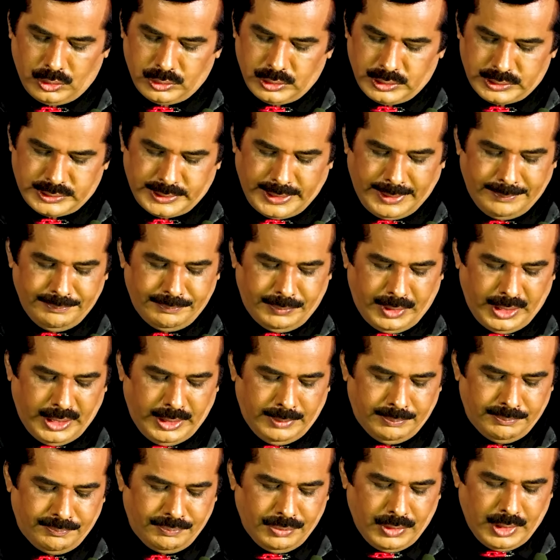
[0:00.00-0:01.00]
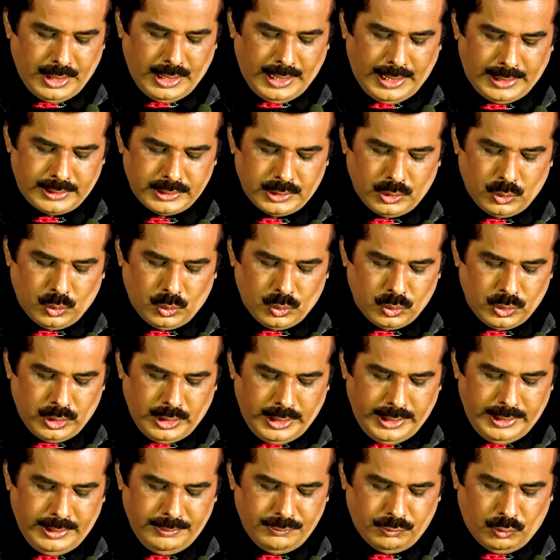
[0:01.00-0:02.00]
the same team and they
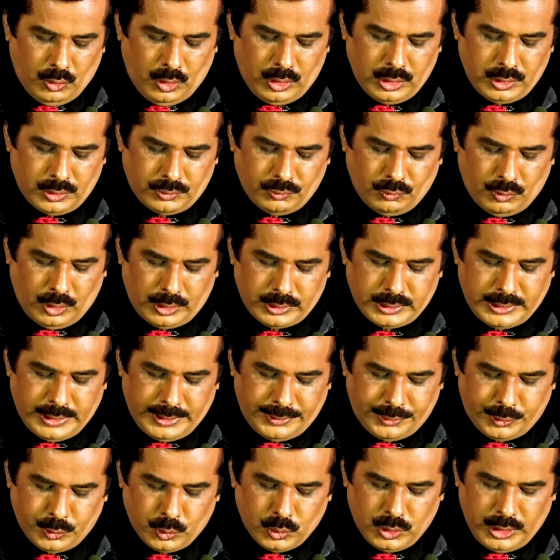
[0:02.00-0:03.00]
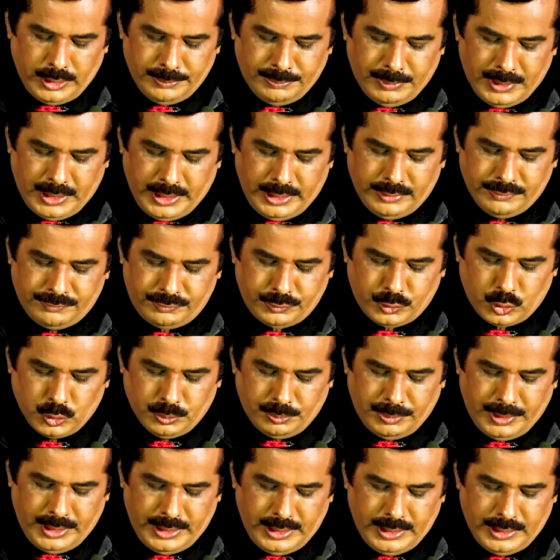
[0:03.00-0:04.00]
only want what they truly believe to
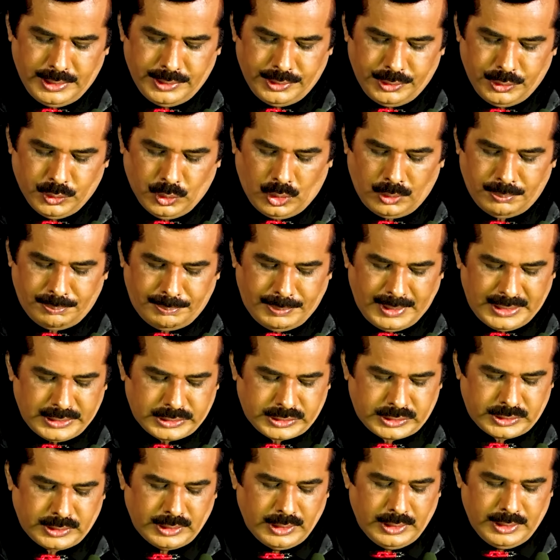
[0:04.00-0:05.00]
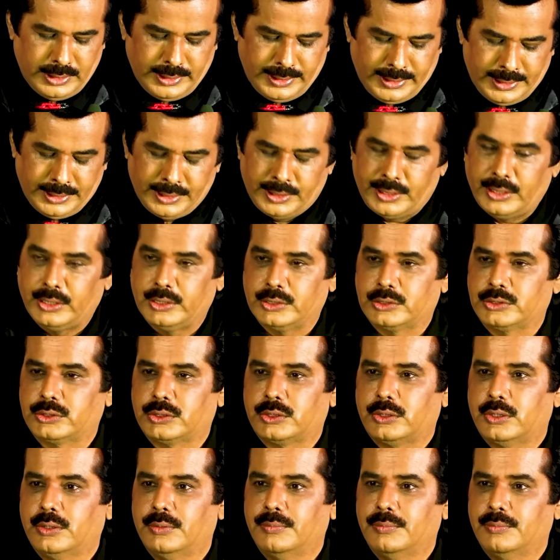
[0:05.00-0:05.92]
be in your best interest.